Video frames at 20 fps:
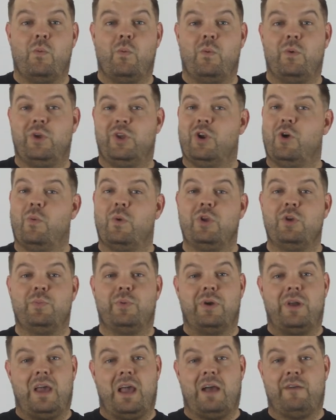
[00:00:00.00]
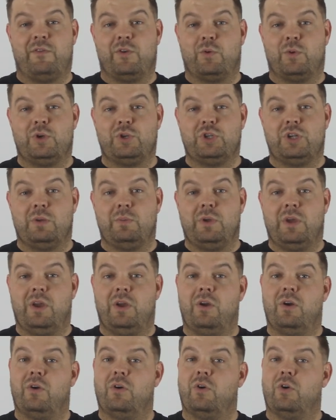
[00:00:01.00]
you know, when you put a half a degree shim
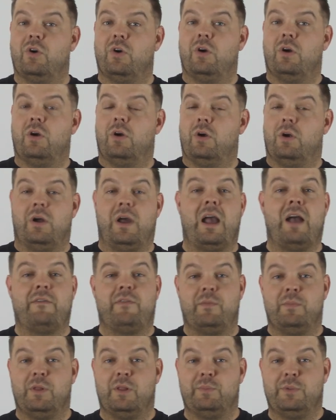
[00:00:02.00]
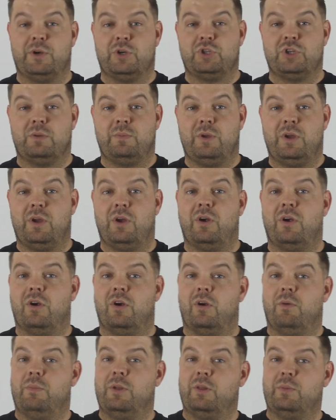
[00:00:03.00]
here, or a half a millimeter shim here,
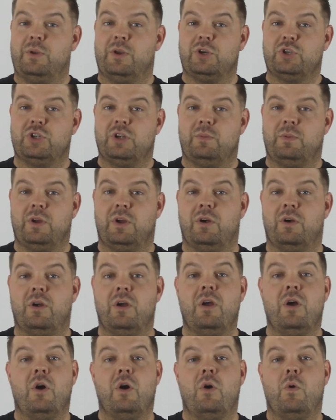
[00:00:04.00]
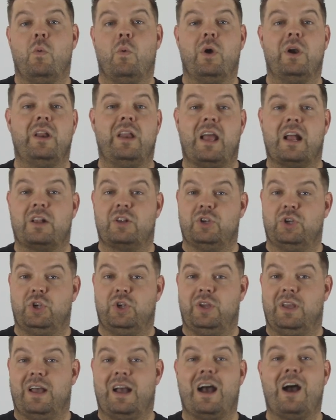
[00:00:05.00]
or a millimeter shim here, what it
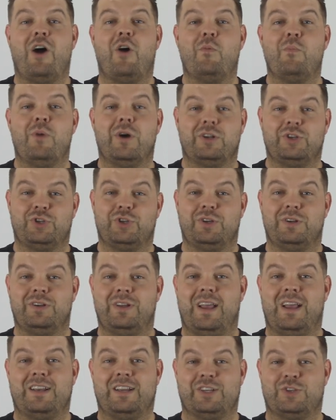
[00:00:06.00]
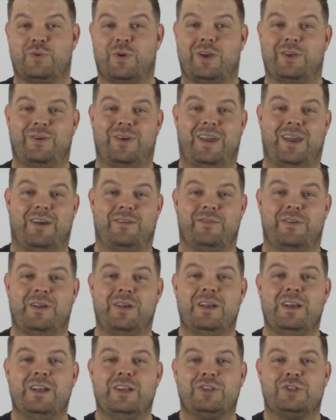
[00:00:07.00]
actually, how much anti-squat you have.
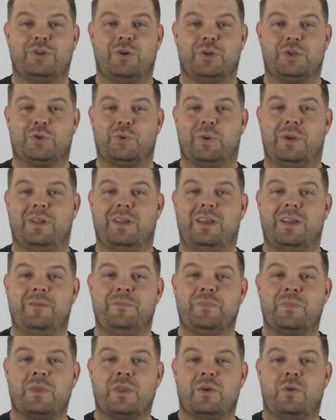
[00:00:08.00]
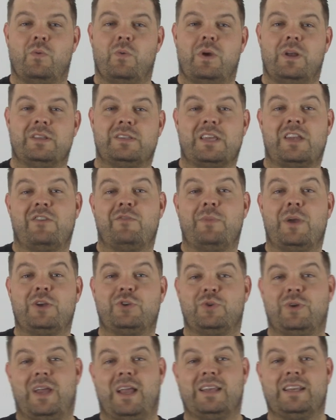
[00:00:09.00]
So it's really, instead of
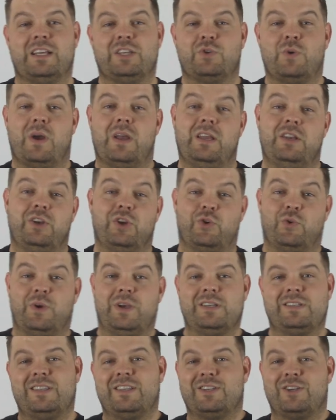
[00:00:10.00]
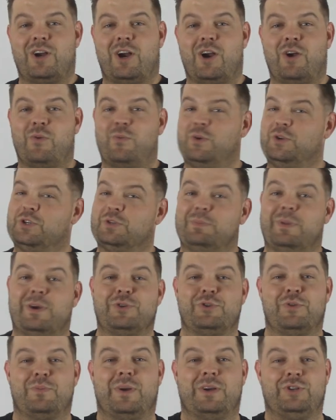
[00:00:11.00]
measuring anti-squat in degrees in this car, we just
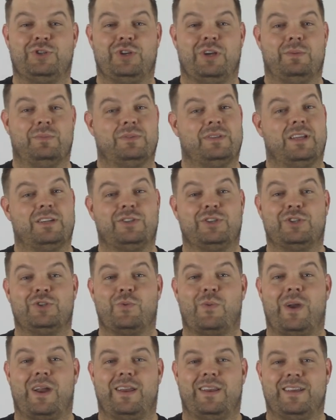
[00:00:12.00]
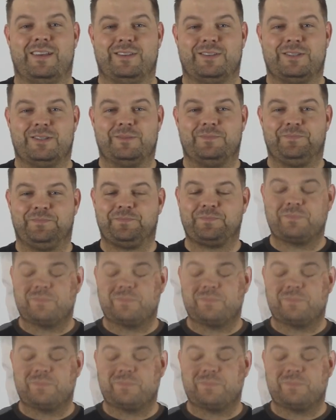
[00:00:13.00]
measure it by shims. That's just the way it is.